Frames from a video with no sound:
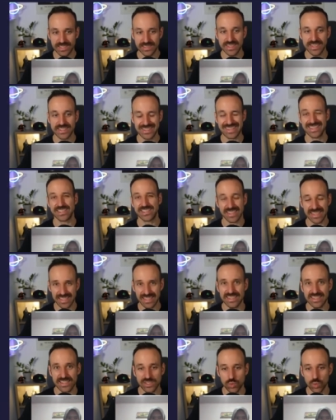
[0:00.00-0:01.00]
This is the
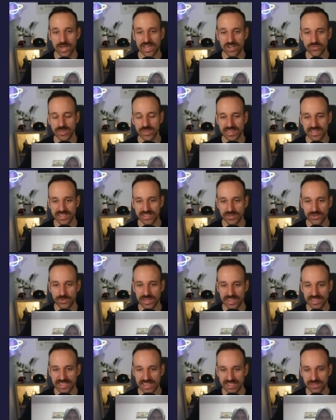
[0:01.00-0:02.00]
easiest way of building your
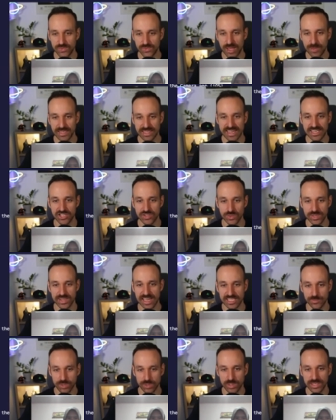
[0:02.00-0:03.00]
React Native application with
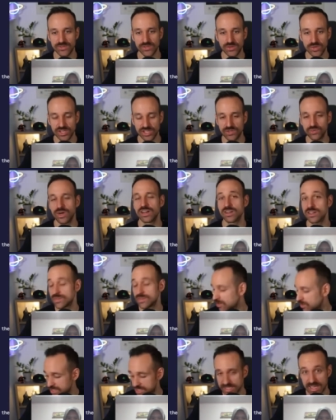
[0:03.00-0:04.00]
Expo. It will give you a QR code that
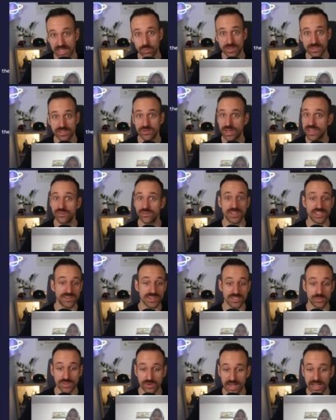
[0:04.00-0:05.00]
you can scan with your Android
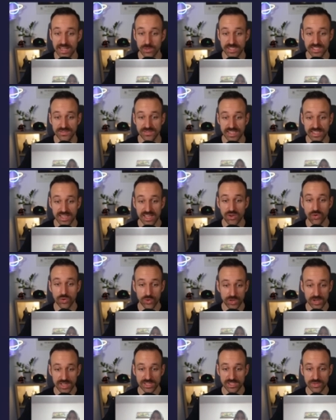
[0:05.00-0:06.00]
device, with your iOS device,
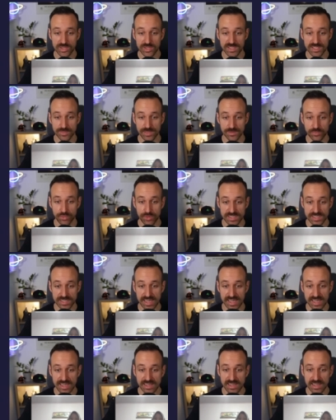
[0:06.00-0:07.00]
or you can simply press
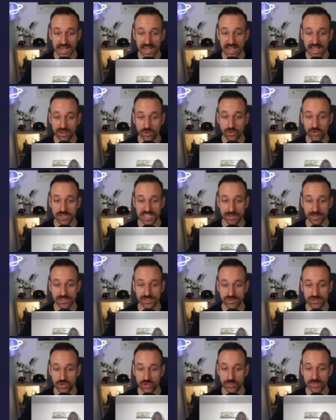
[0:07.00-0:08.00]
A, I, or W
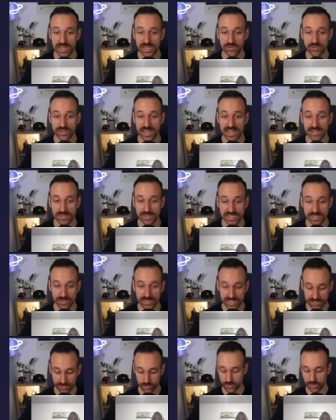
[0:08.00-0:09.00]
to open Android, iOS
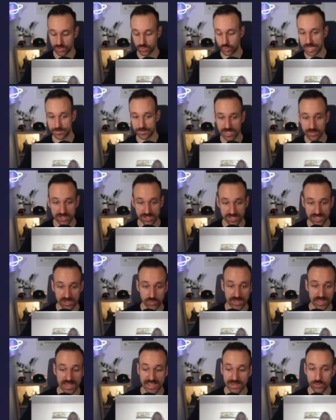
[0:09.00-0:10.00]
simulator, or web. So I will just go
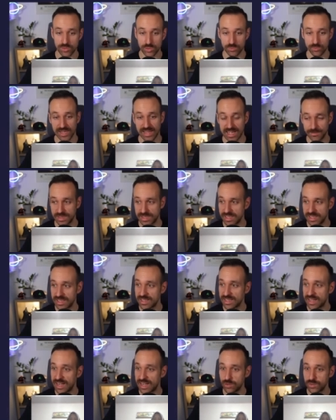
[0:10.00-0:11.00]
with I, which will bring up the
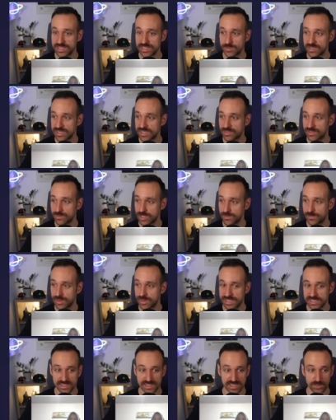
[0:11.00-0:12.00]
iOS simulator. I'm gonna
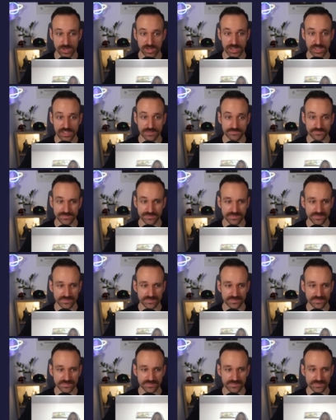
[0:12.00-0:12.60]
place it somewhere here.